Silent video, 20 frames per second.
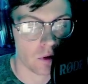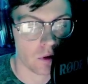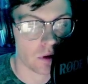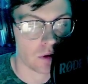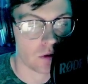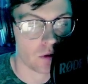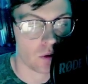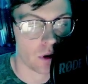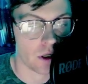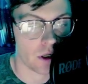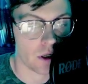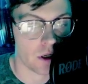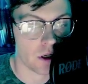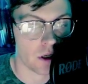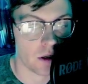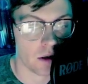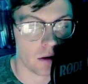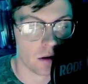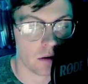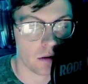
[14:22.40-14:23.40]
Do it
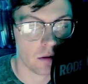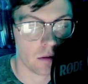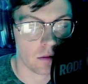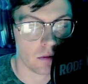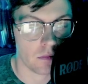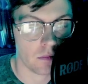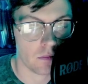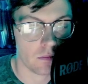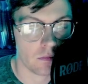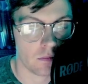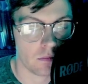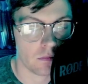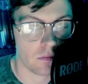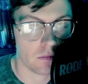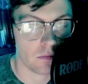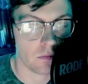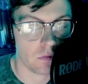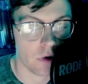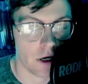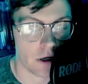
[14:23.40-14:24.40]
again.
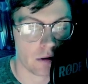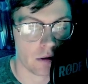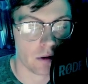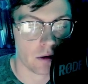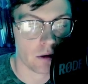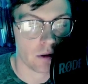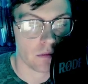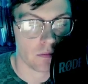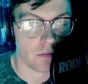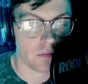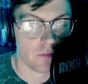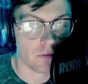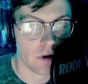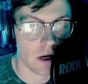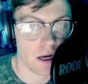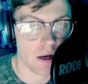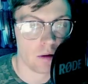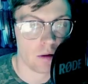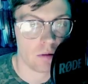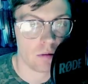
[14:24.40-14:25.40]
Right click,
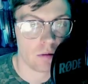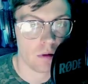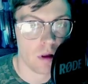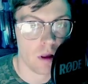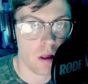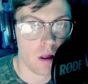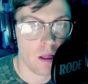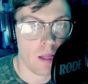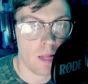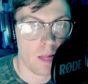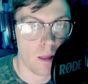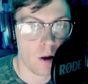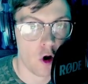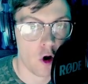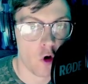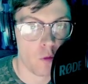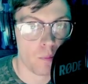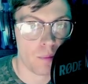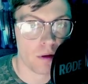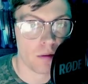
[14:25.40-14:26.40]
File,
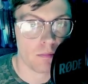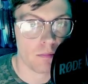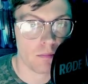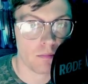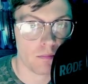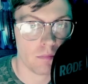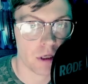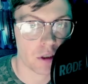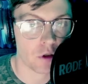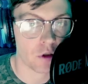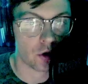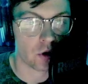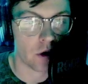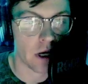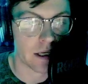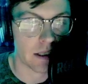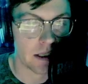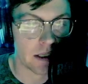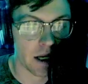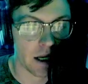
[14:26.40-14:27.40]
Open Mixer
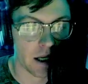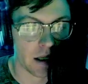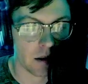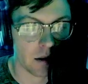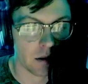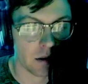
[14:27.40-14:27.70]
Track State.